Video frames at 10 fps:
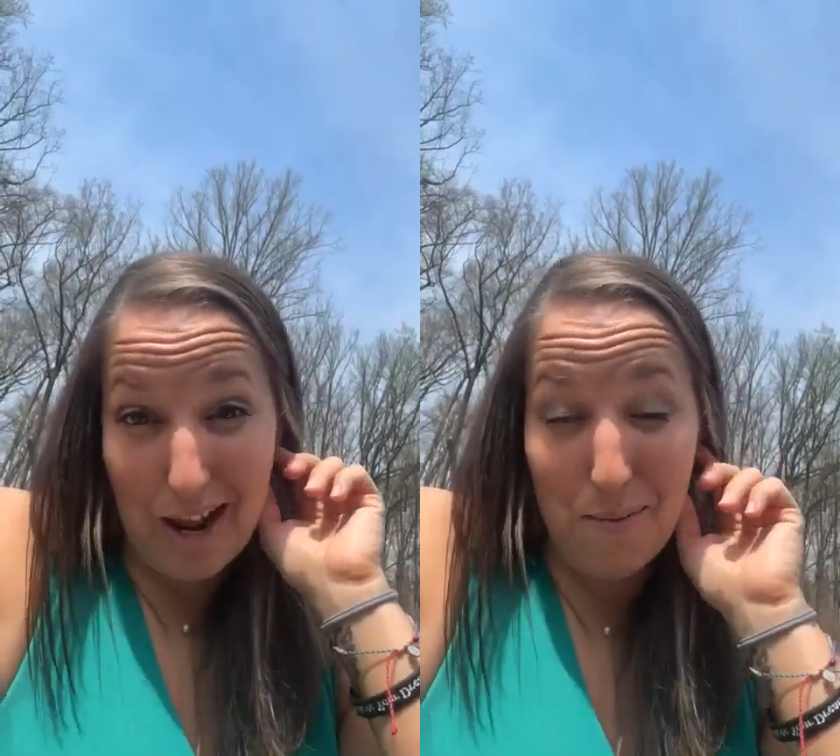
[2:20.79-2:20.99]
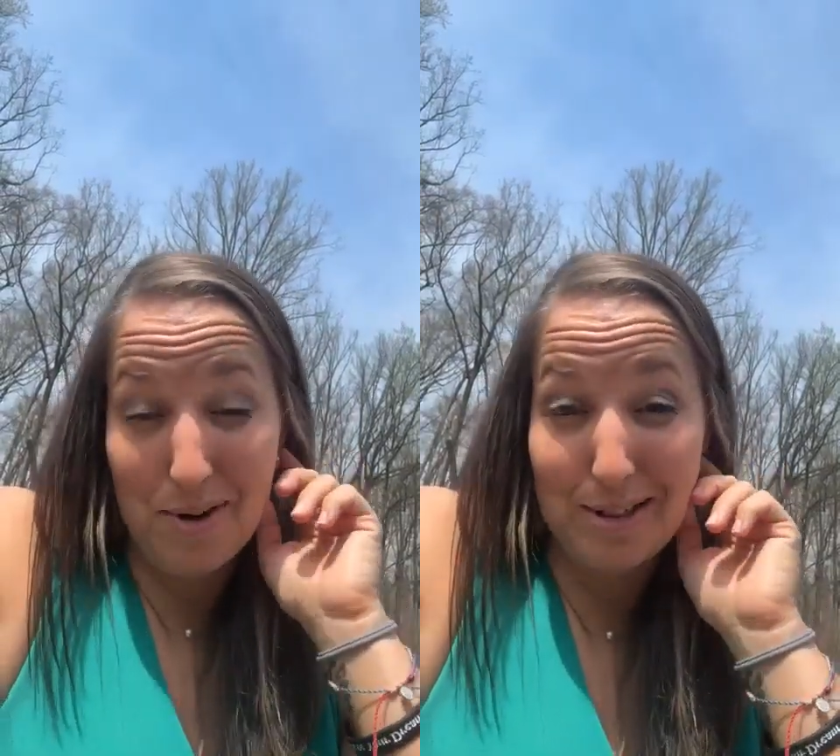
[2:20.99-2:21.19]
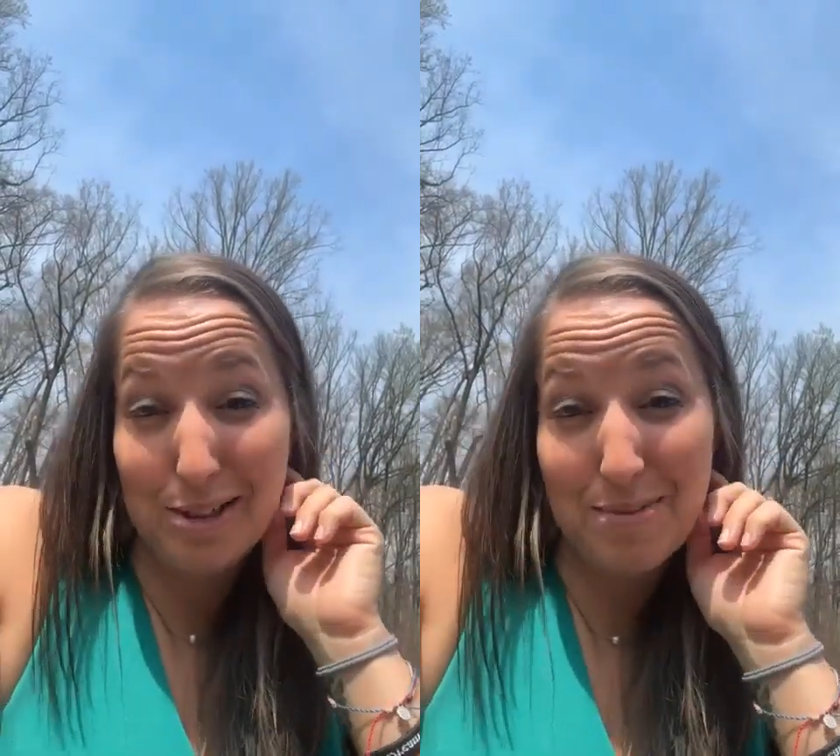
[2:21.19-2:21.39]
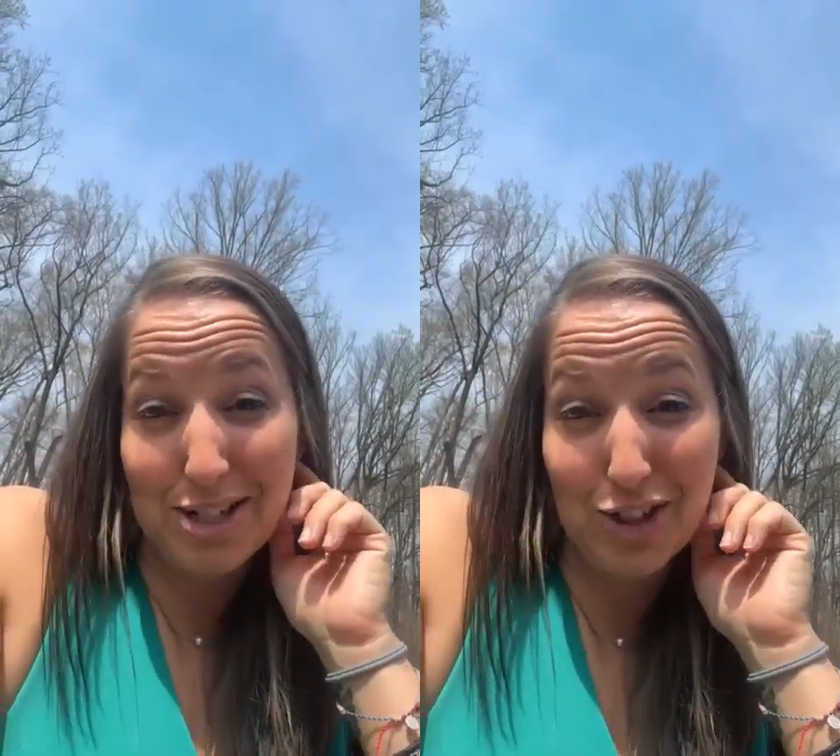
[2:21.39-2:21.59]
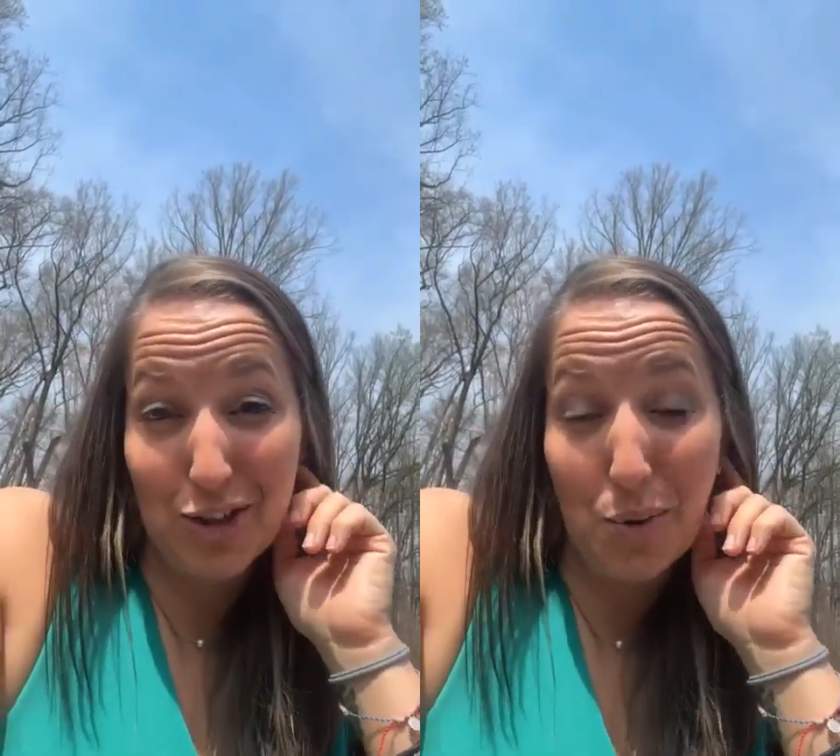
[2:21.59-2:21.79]
I wanted to
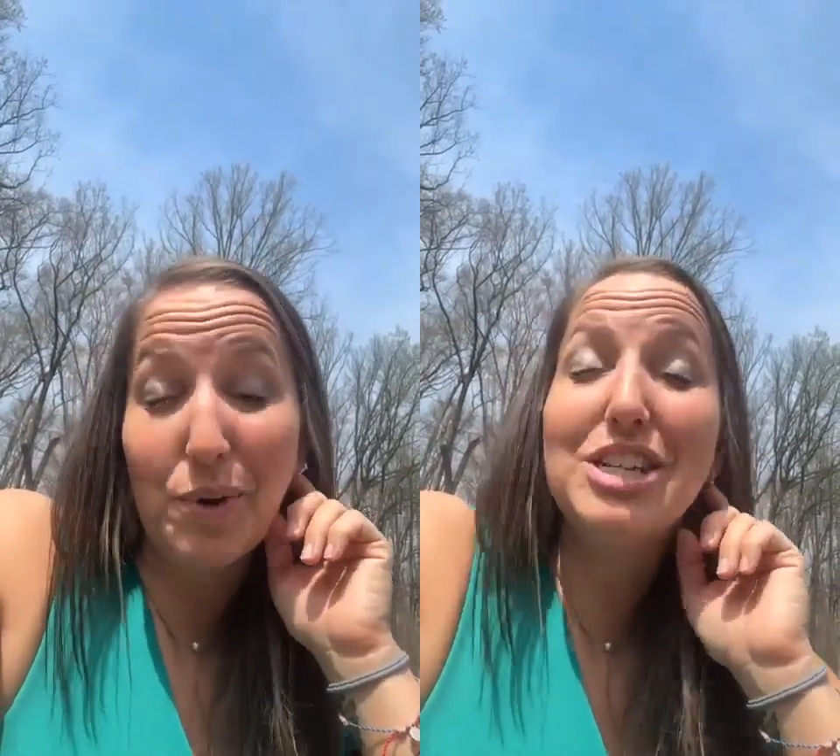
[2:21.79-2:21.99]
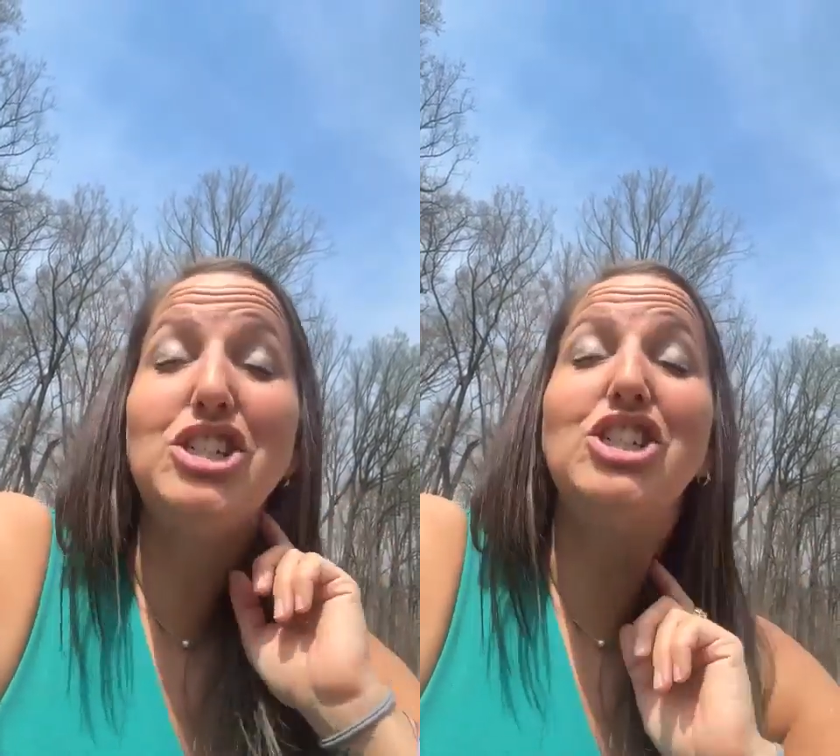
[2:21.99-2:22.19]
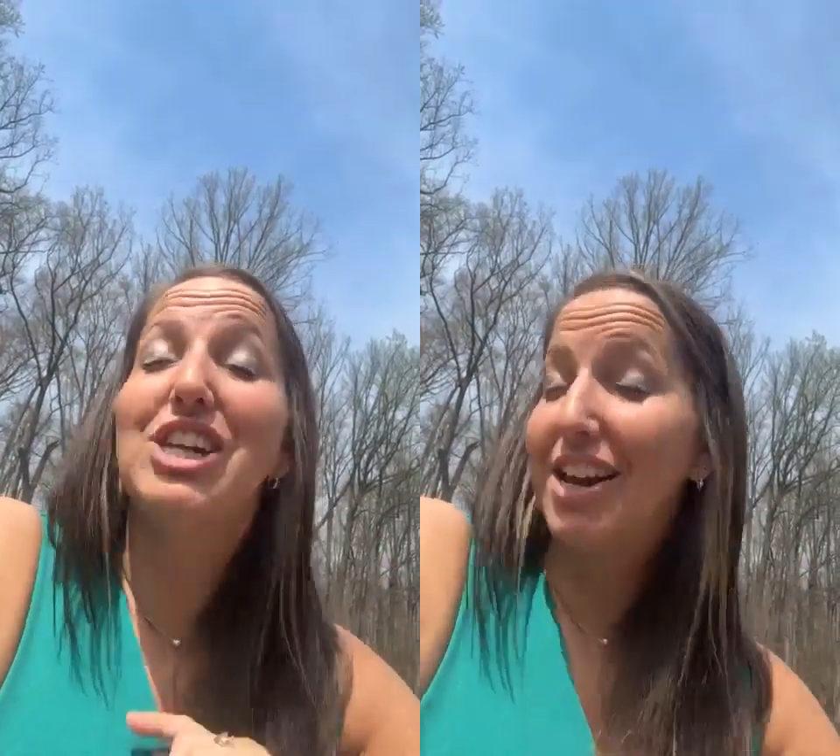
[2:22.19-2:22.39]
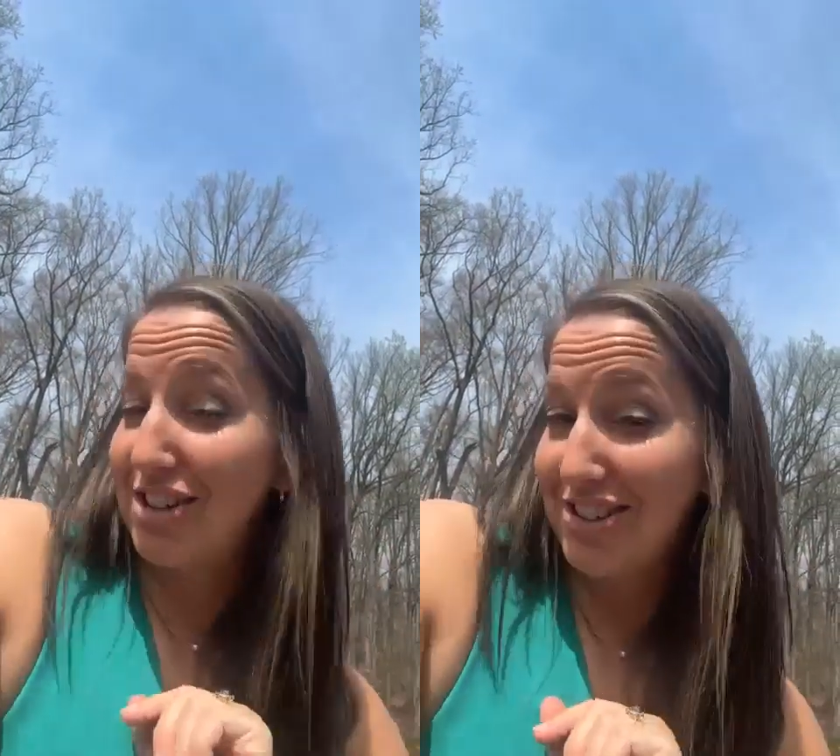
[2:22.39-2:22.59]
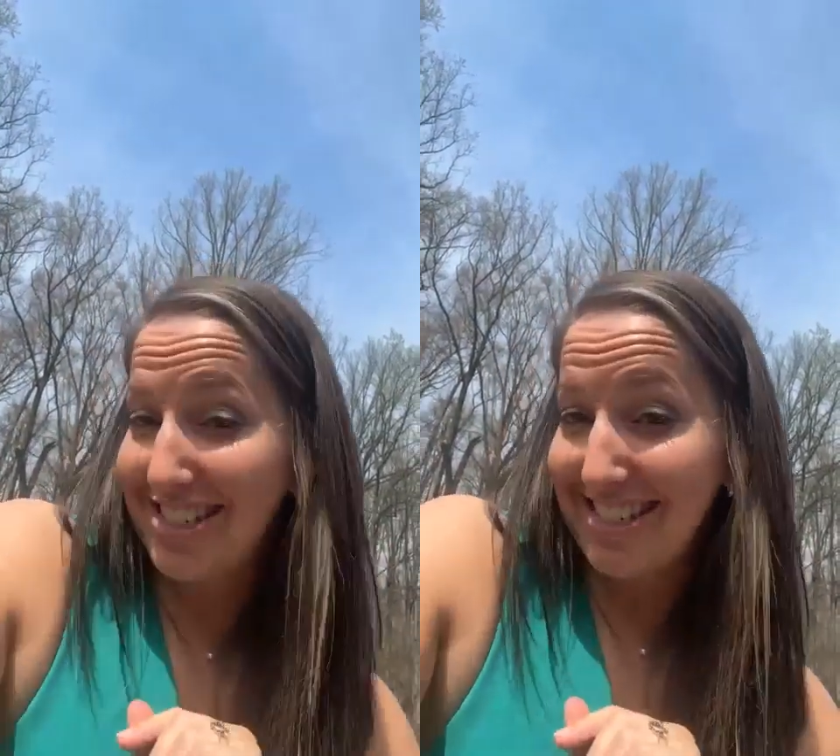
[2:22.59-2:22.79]
make sure that we shared